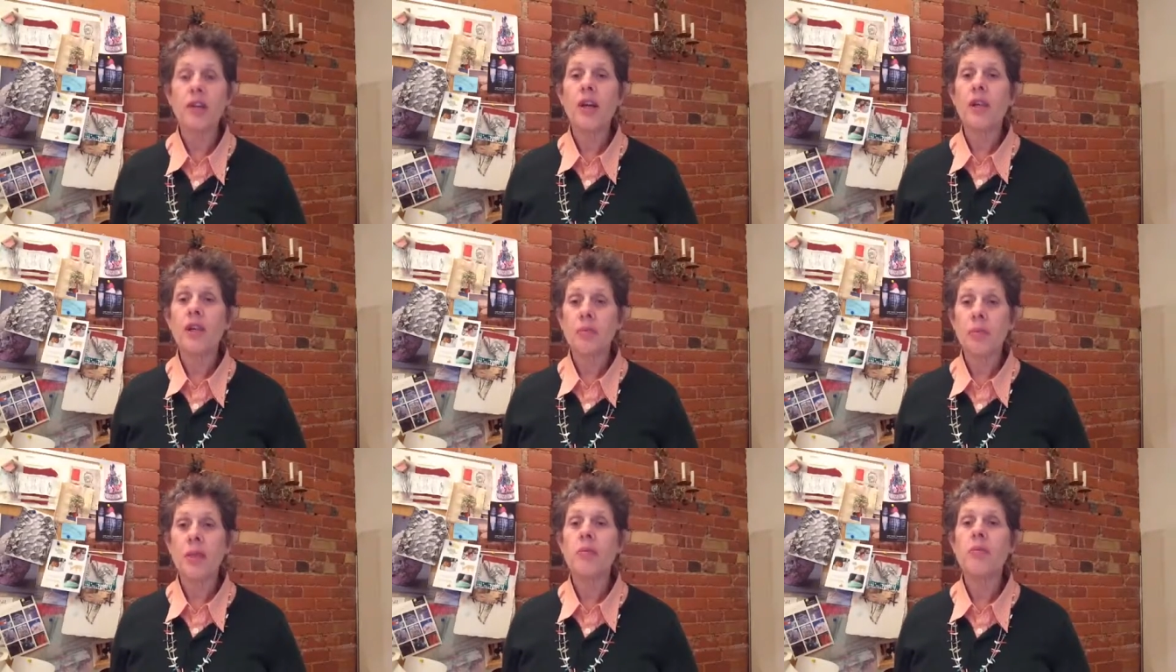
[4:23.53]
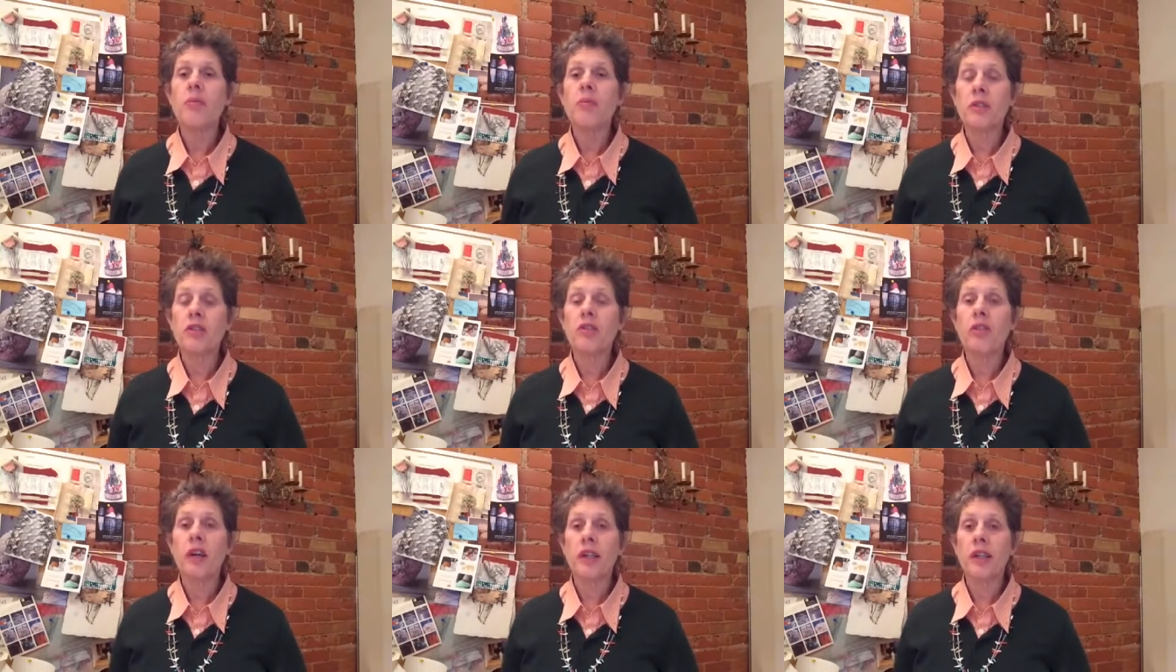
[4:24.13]
that people have been
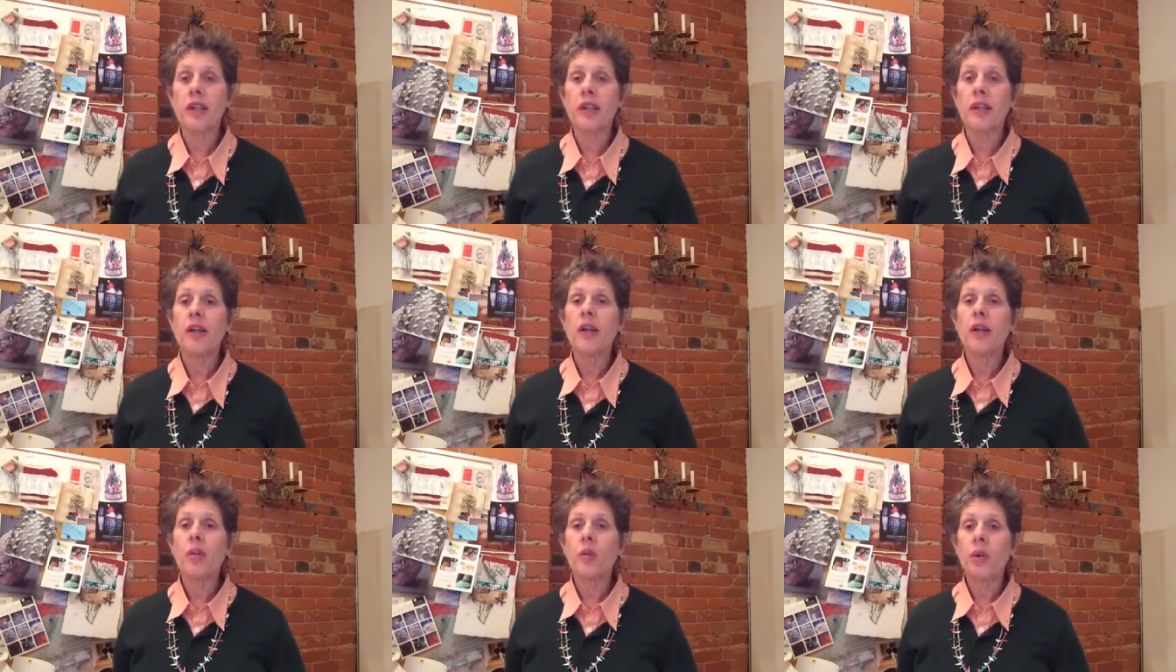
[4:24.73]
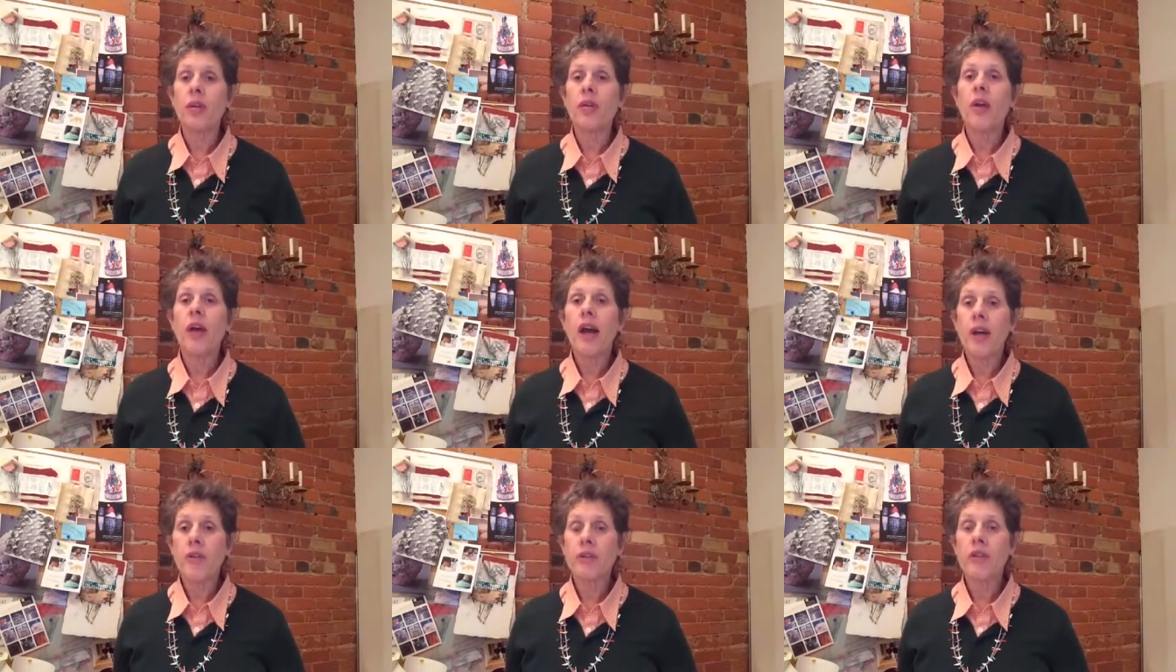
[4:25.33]
struggling with
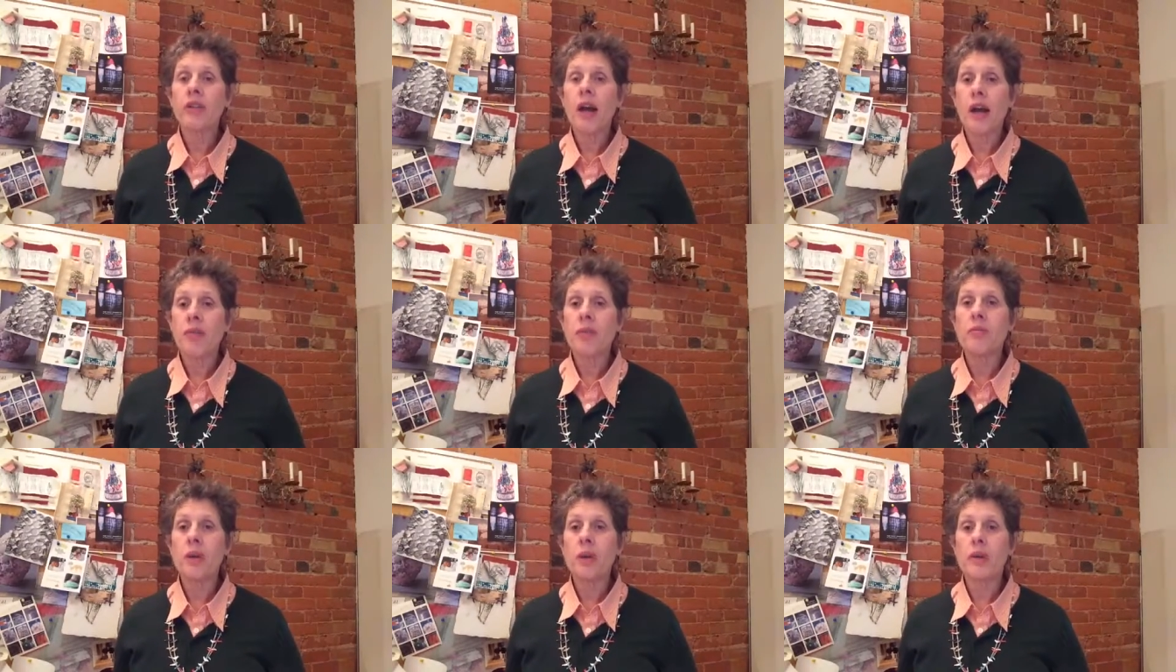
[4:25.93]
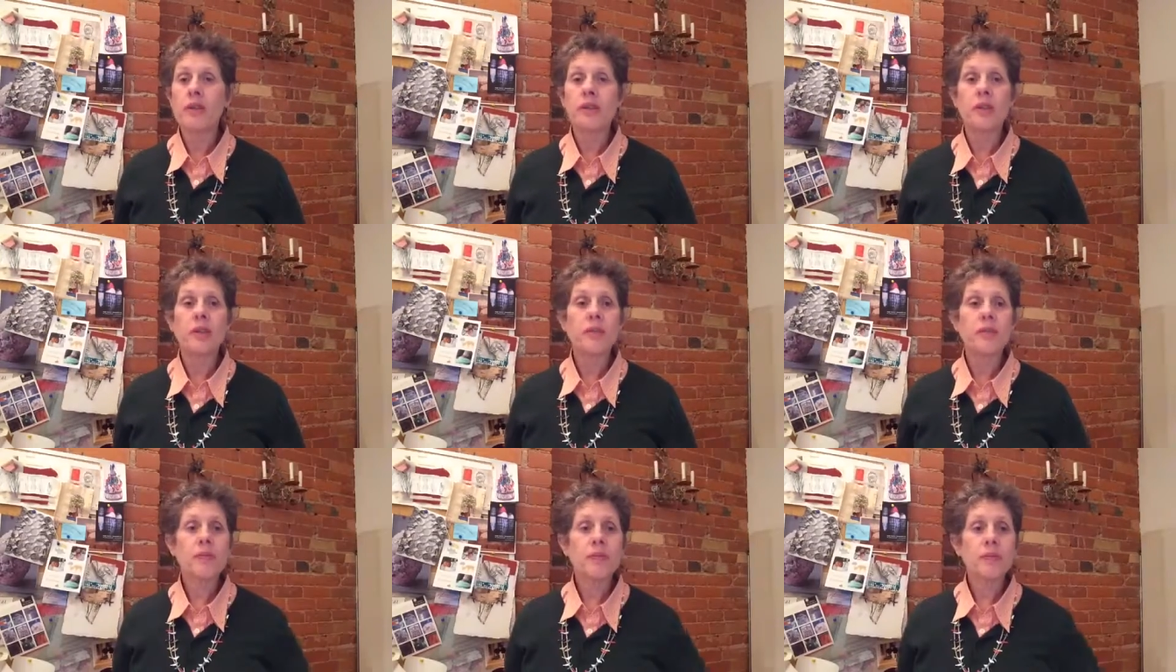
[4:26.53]
heavy metals
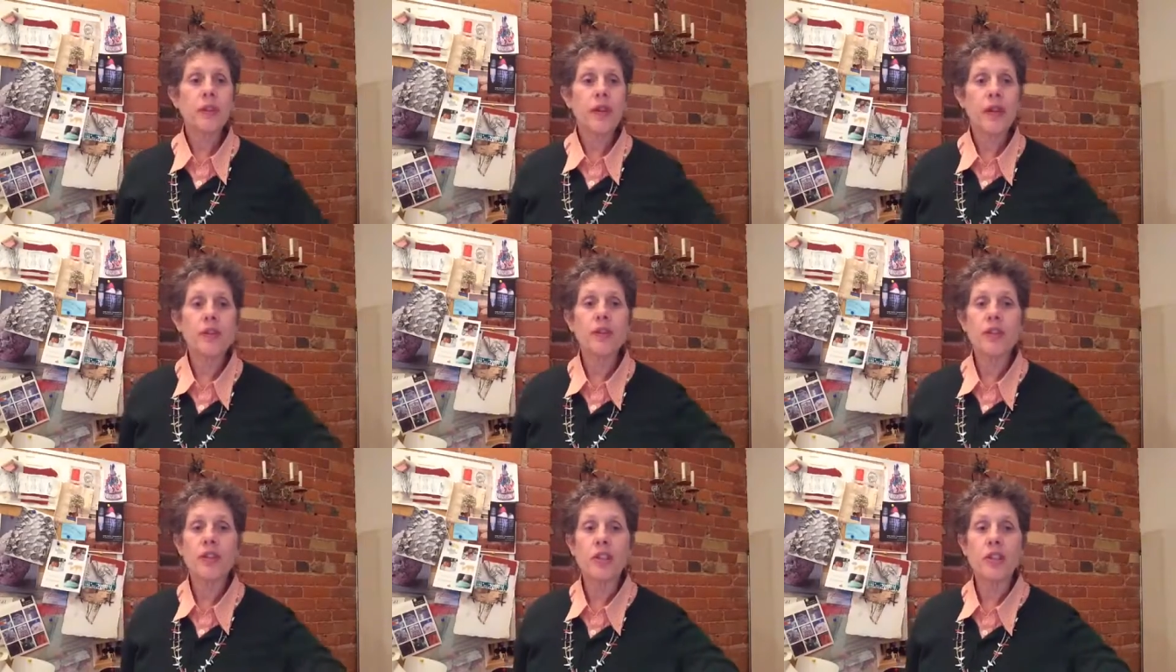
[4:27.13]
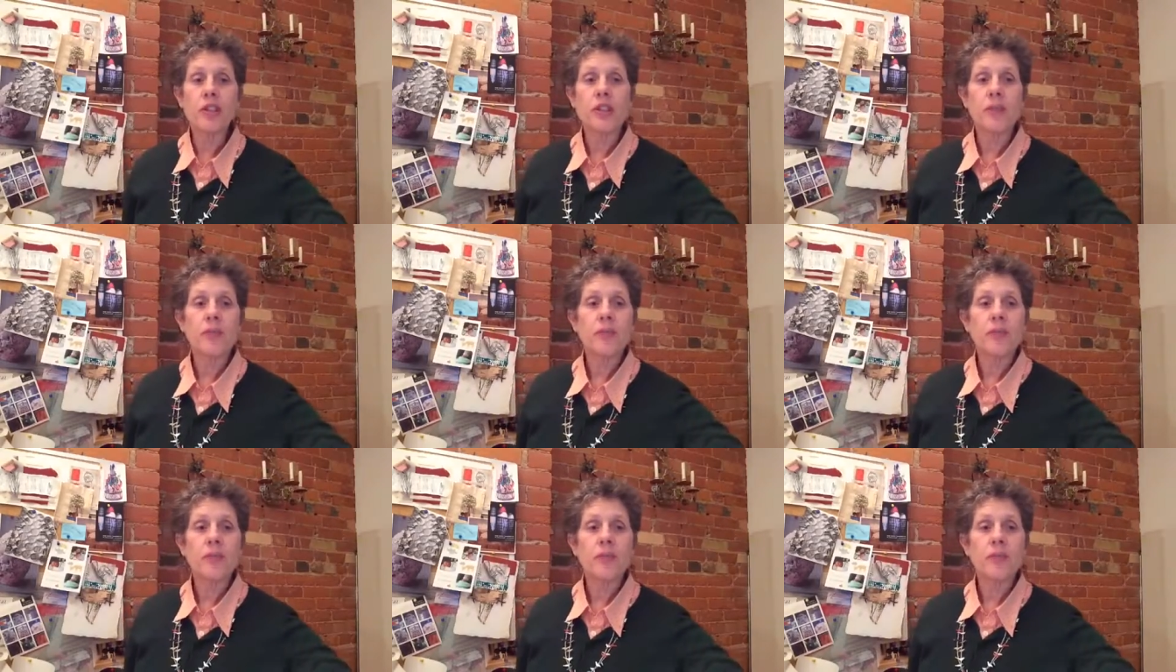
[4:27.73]
in their system.